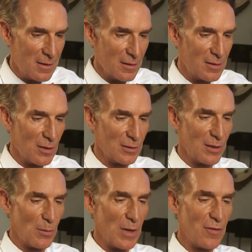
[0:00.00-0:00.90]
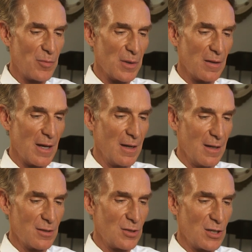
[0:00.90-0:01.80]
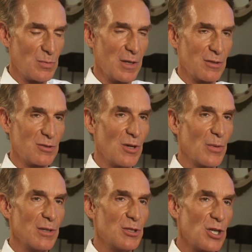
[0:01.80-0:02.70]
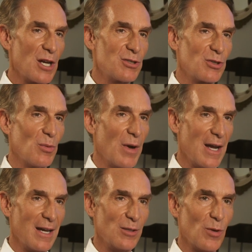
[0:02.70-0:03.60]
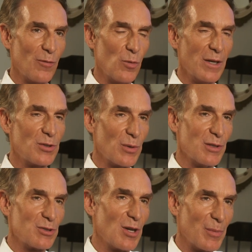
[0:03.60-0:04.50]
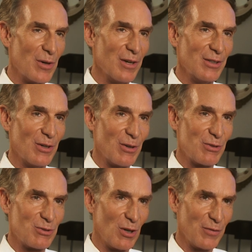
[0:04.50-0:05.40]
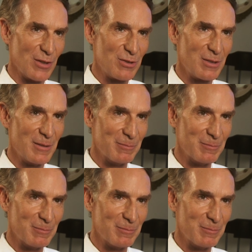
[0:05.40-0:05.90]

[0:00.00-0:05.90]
You tilt it away from the light, and it starts running slower, just the way you have winter and summer on the Earth's surface.